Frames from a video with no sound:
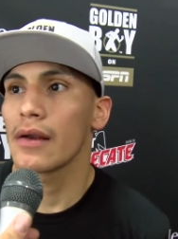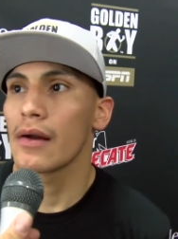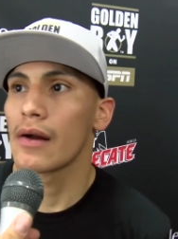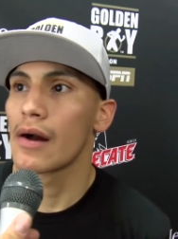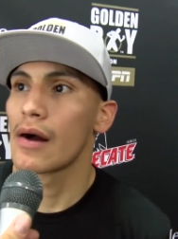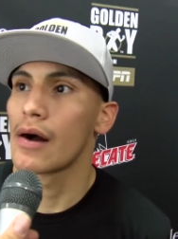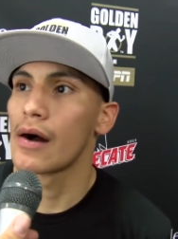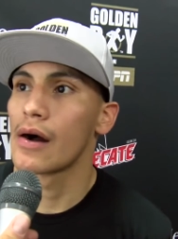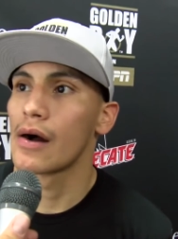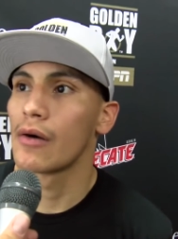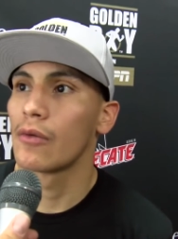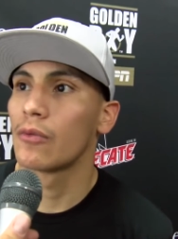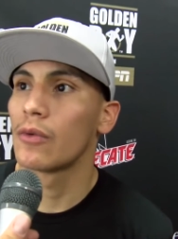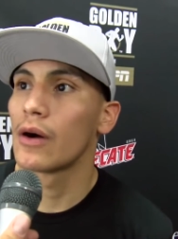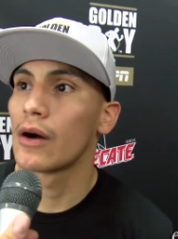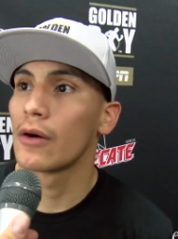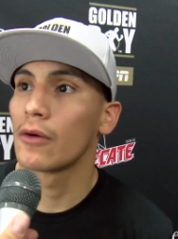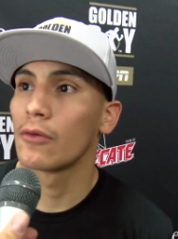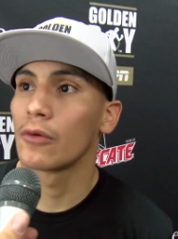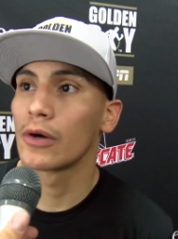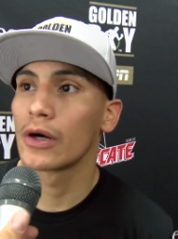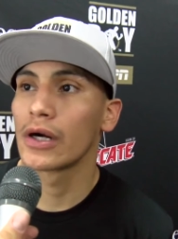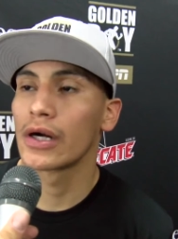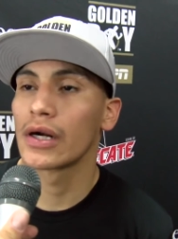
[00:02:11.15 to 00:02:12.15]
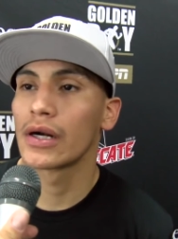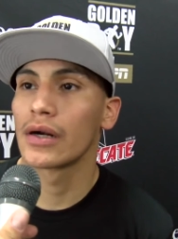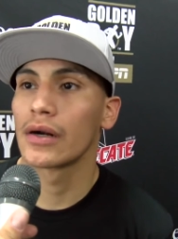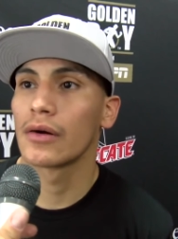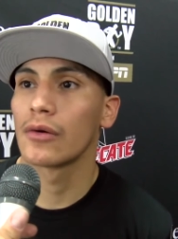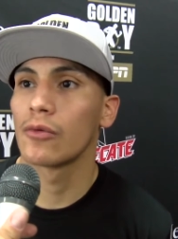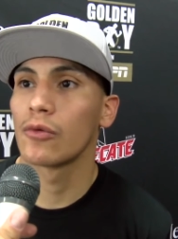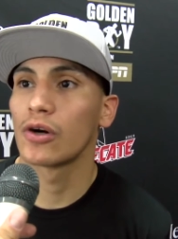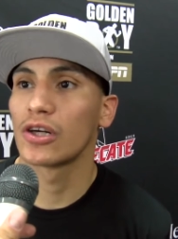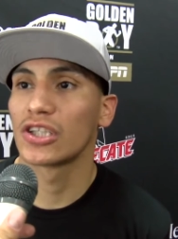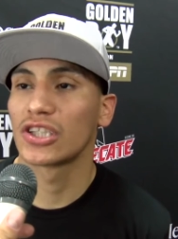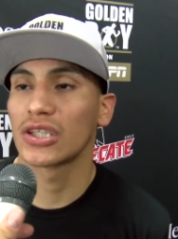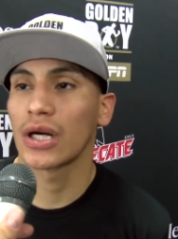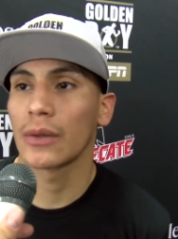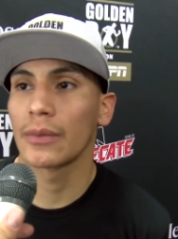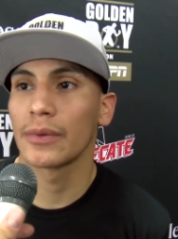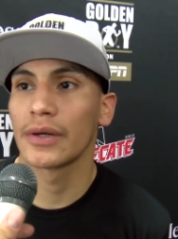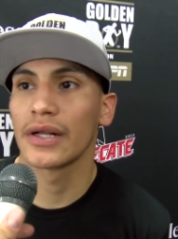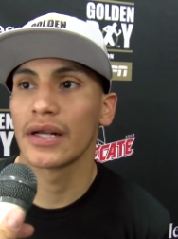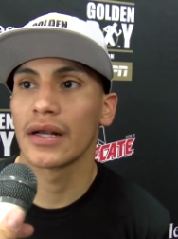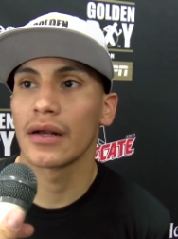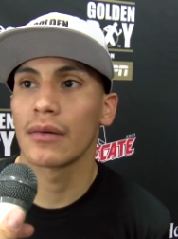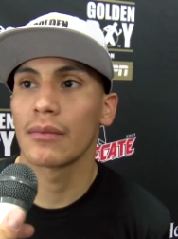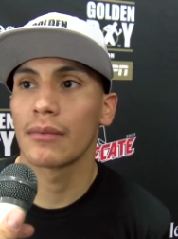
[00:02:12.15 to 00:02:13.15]
Uh, well, we're we're
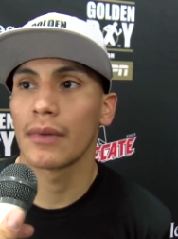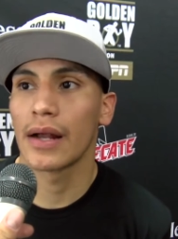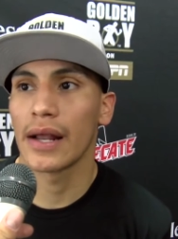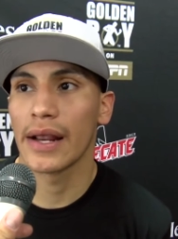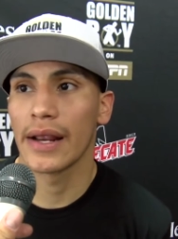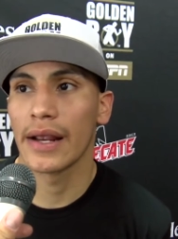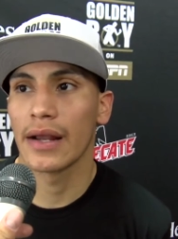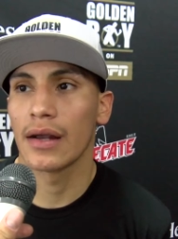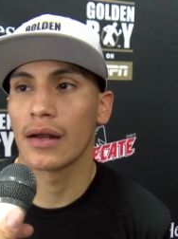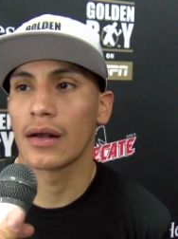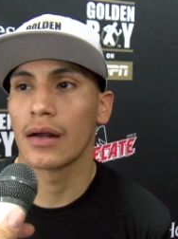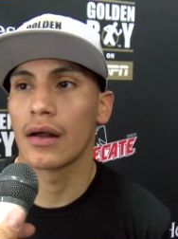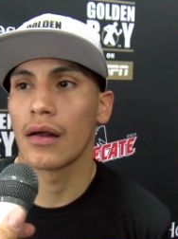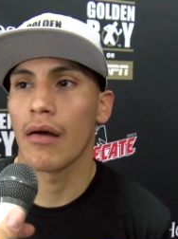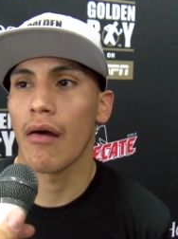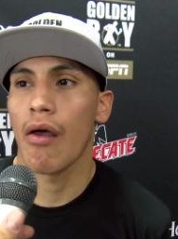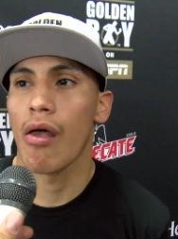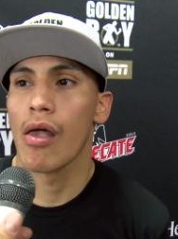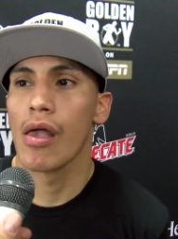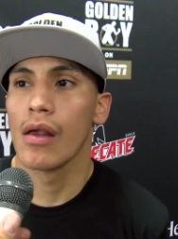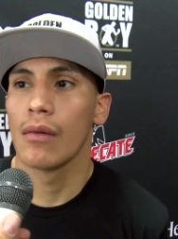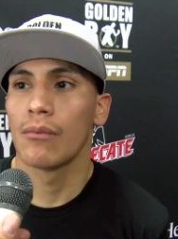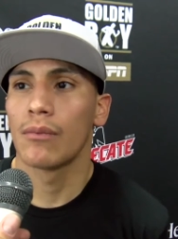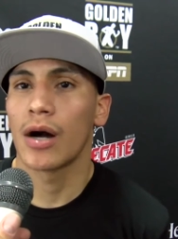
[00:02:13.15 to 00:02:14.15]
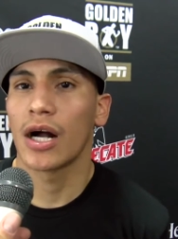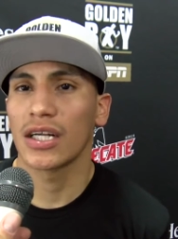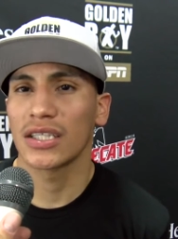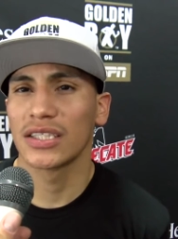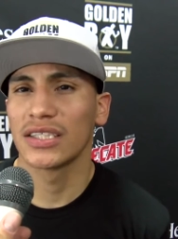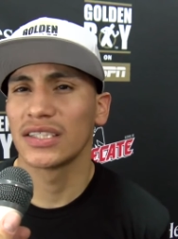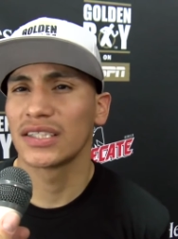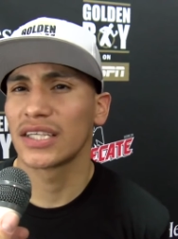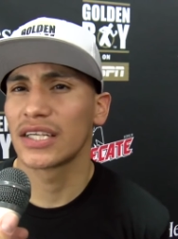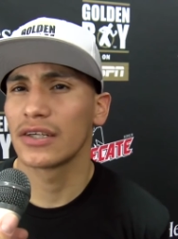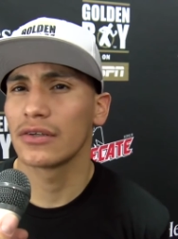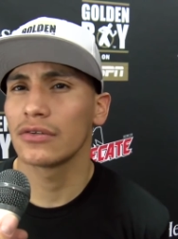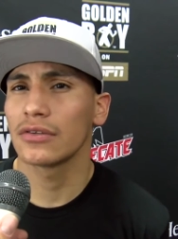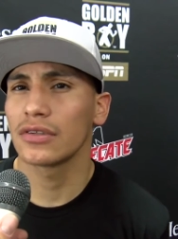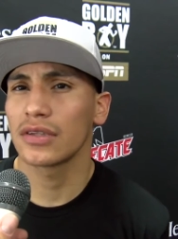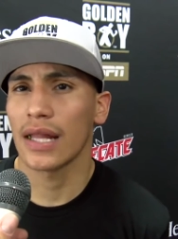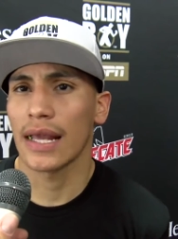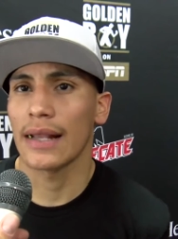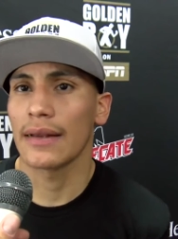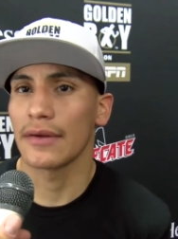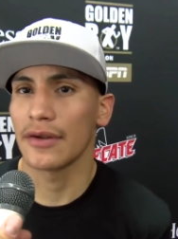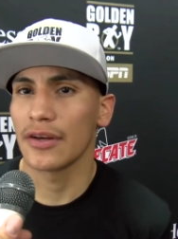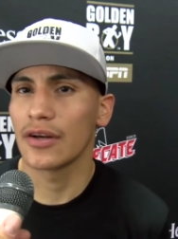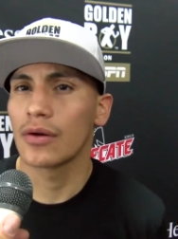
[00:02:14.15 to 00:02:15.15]
sharpening up my uh, boxing skills,
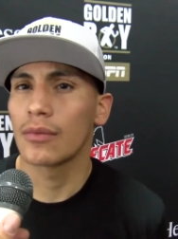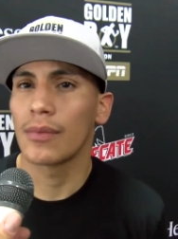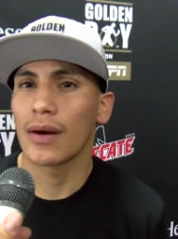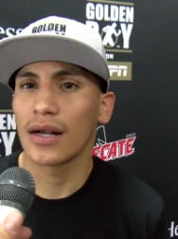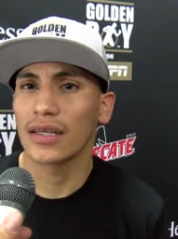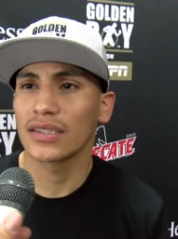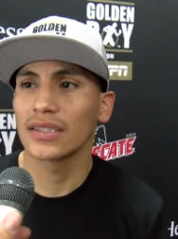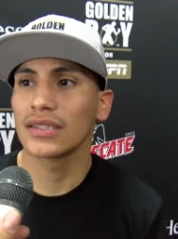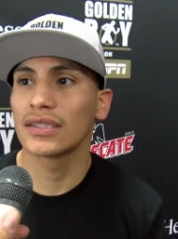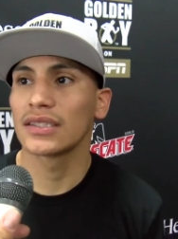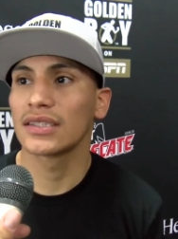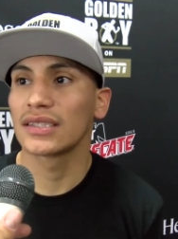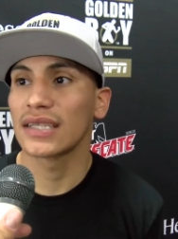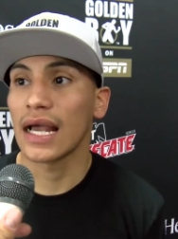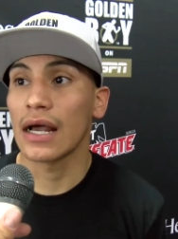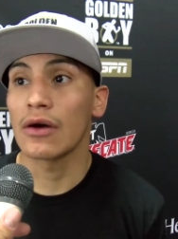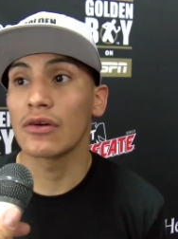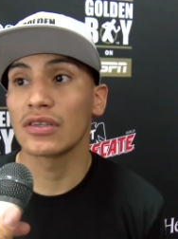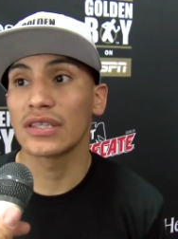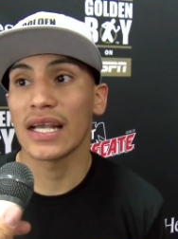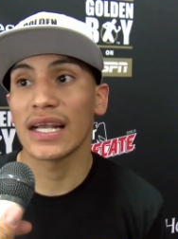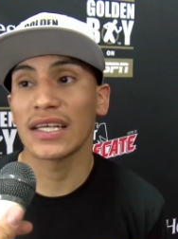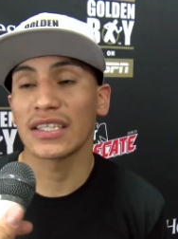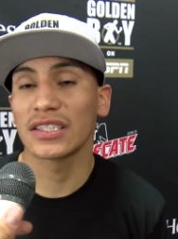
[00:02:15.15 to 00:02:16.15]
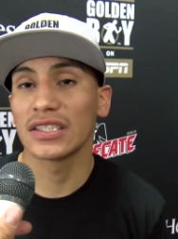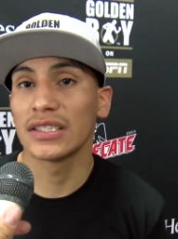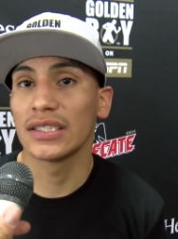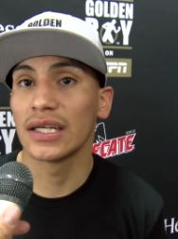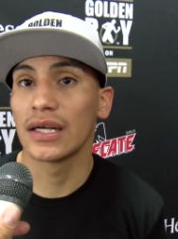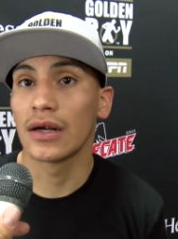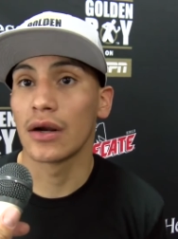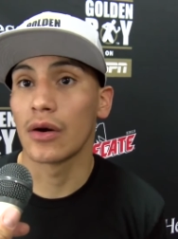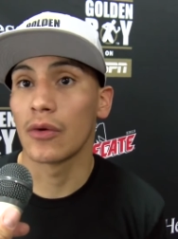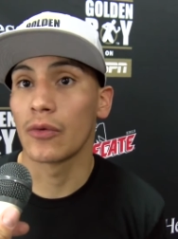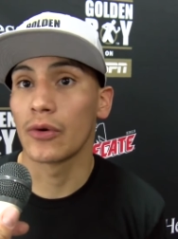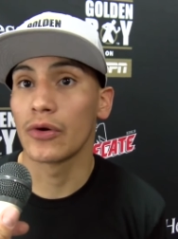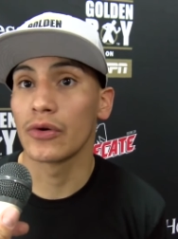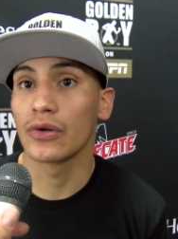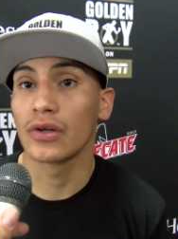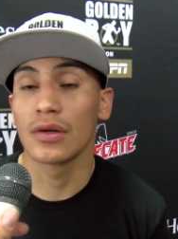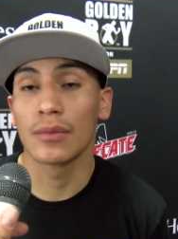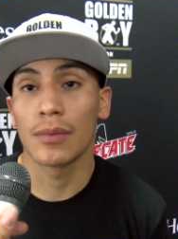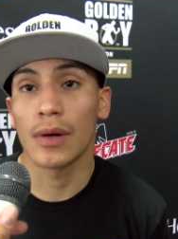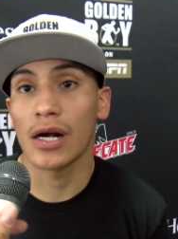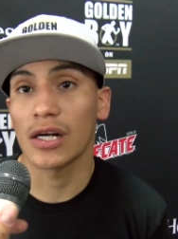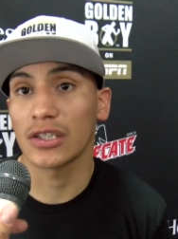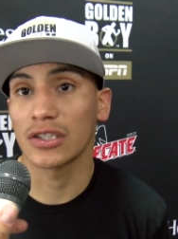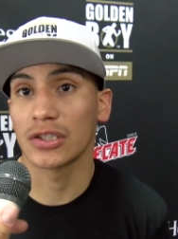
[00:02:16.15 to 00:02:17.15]
like you know boxing, because I was actually a real
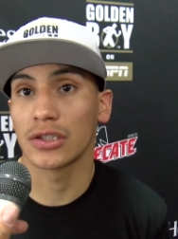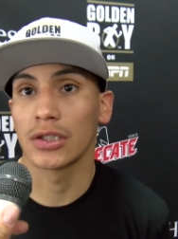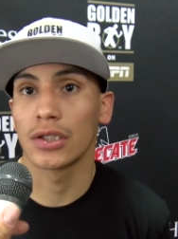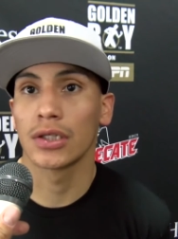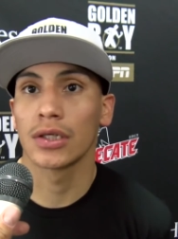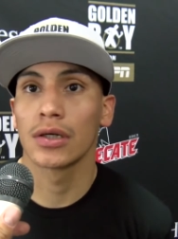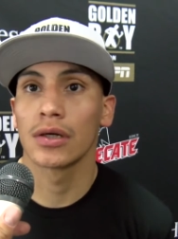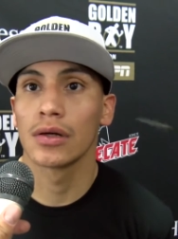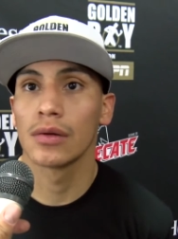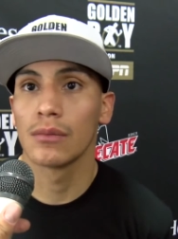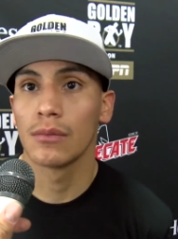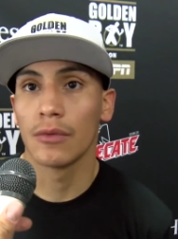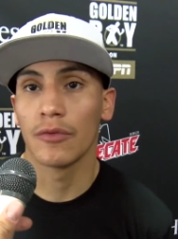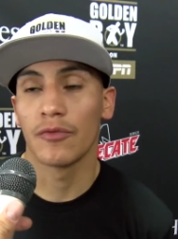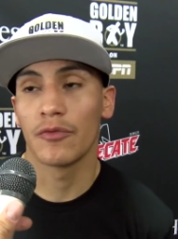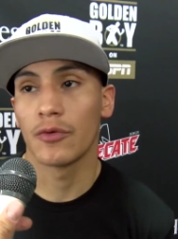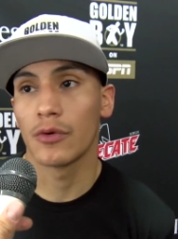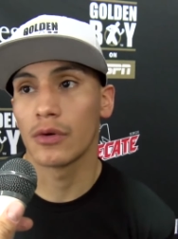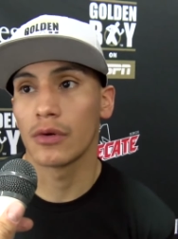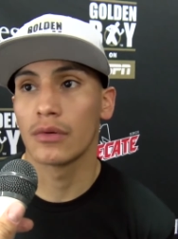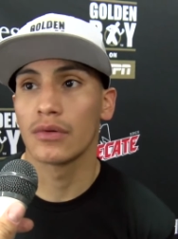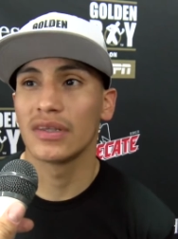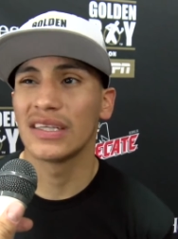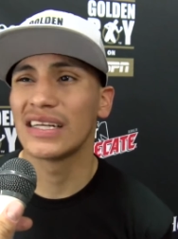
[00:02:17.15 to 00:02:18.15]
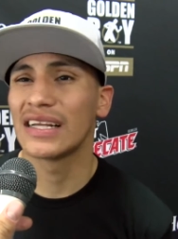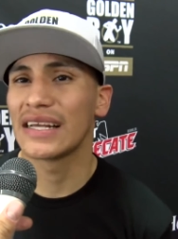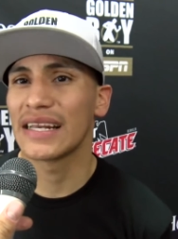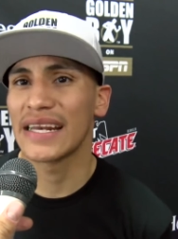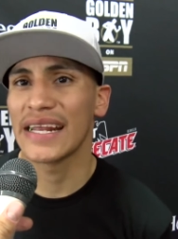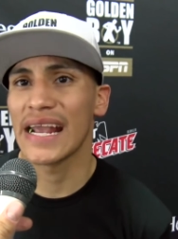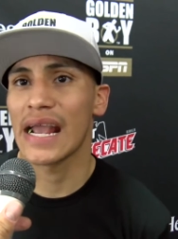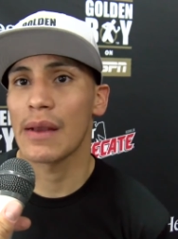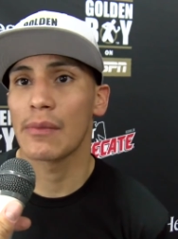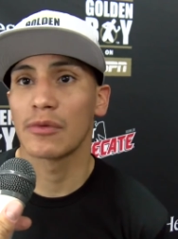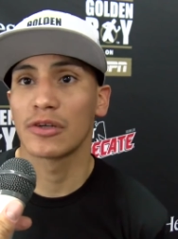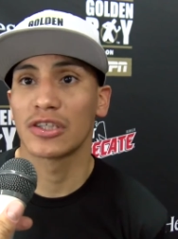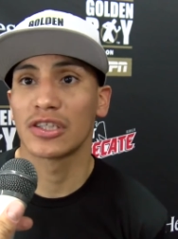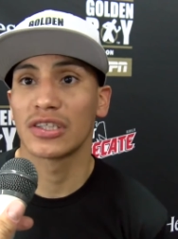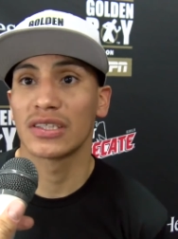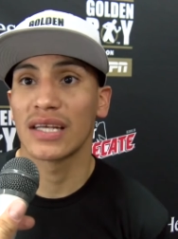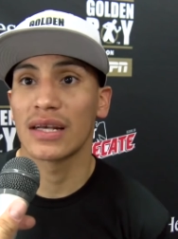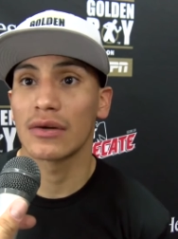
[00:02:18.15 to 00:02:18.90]
good boxer before you know in the amateurs.